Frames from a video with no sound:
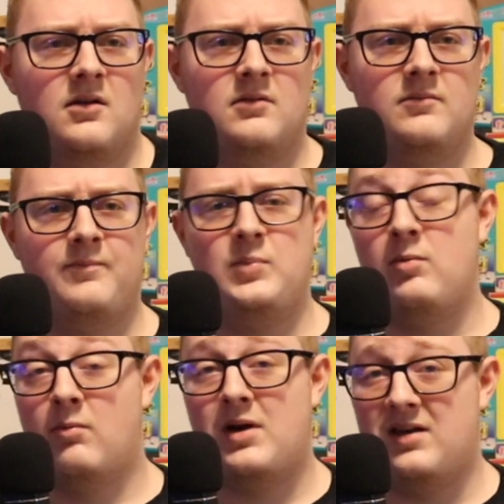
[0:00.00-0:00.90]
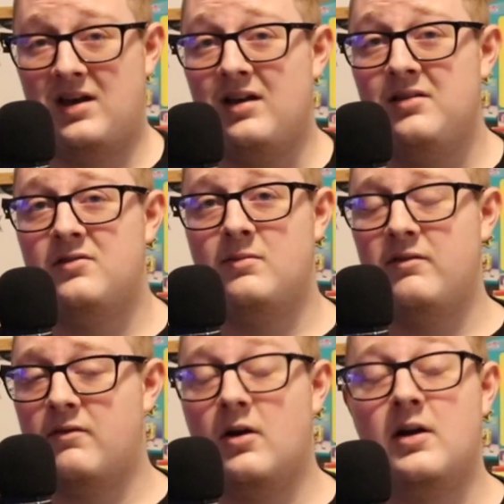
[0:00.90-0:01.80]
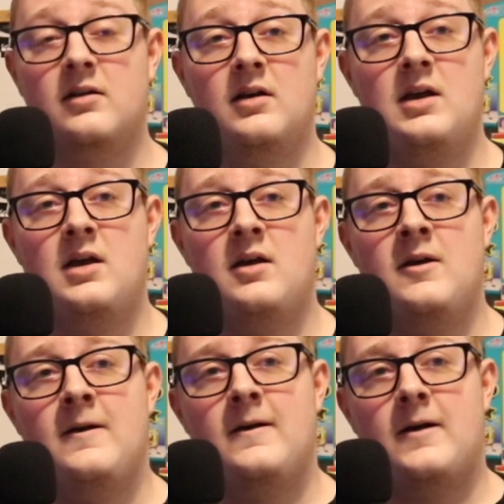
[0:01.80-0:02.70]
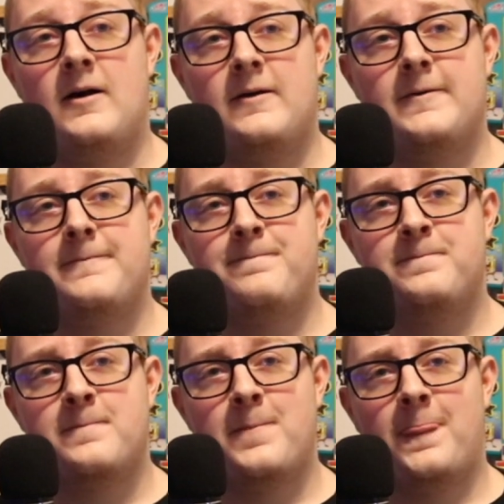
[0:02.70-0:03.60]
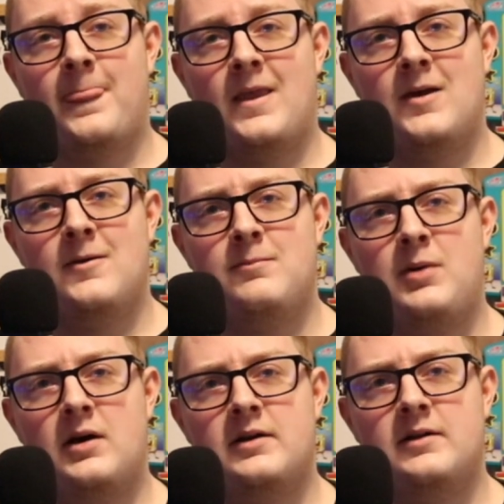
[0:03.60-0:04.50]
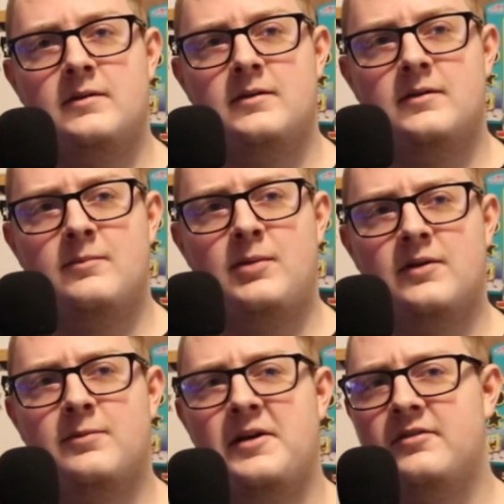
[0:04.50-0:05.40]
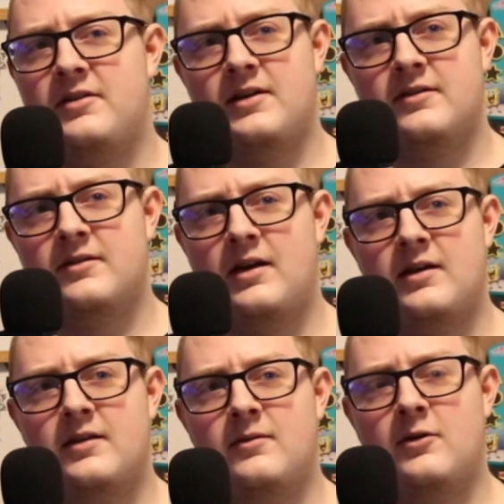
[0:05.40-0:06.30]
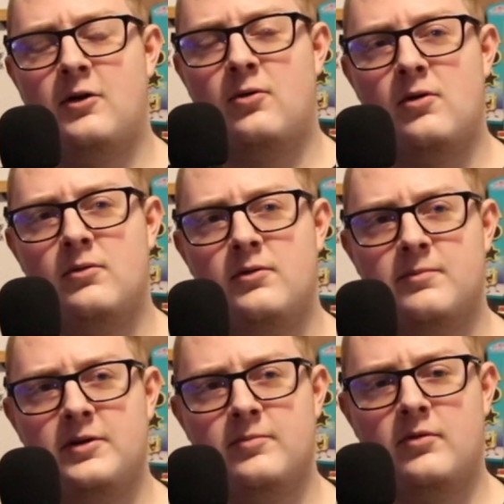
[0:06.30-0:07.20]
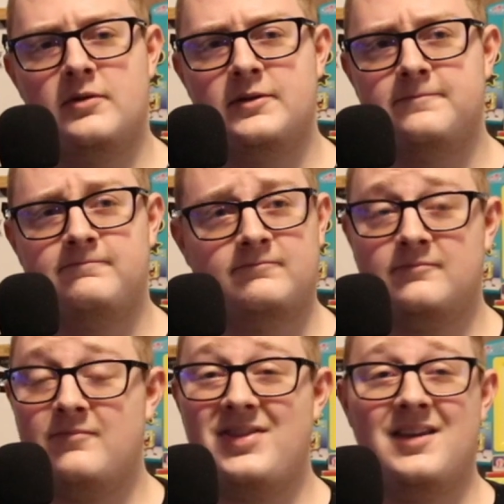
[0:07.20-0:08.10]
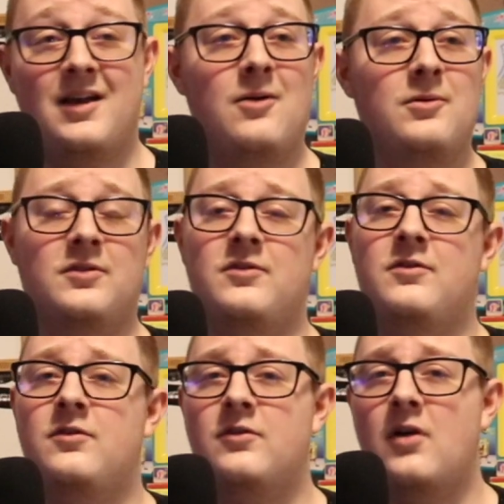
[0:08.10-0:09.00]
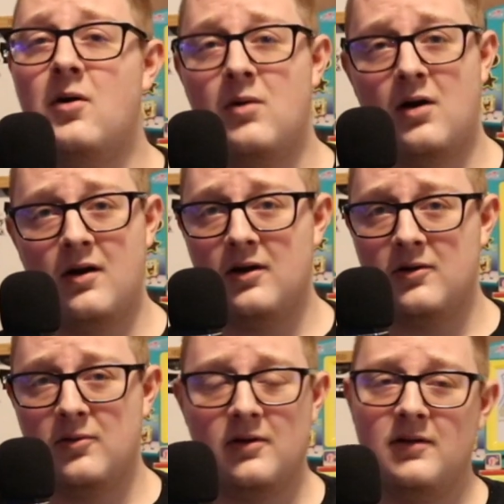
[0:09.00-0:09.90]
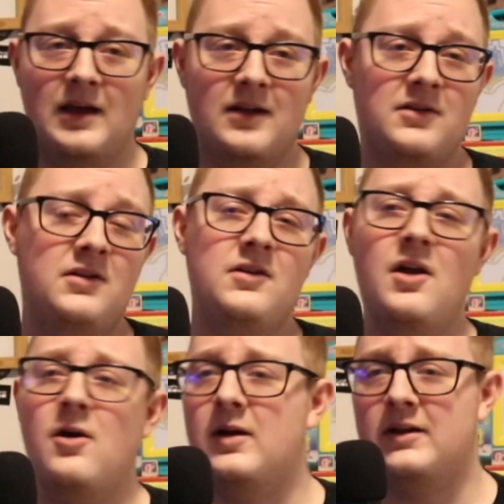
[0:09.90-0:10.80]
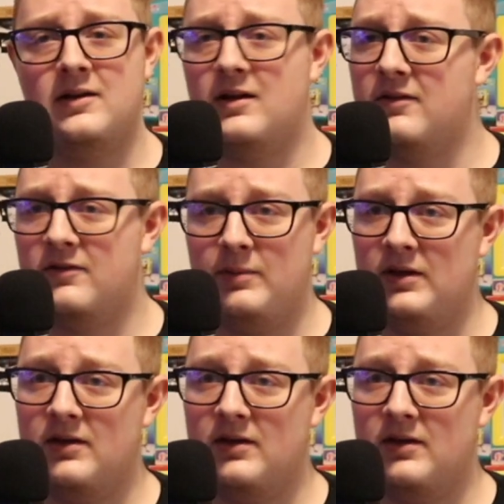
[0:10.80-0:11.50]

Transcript: people my age, to be frank. But especially at older people, and I was just so awkward and had no idea how to speak.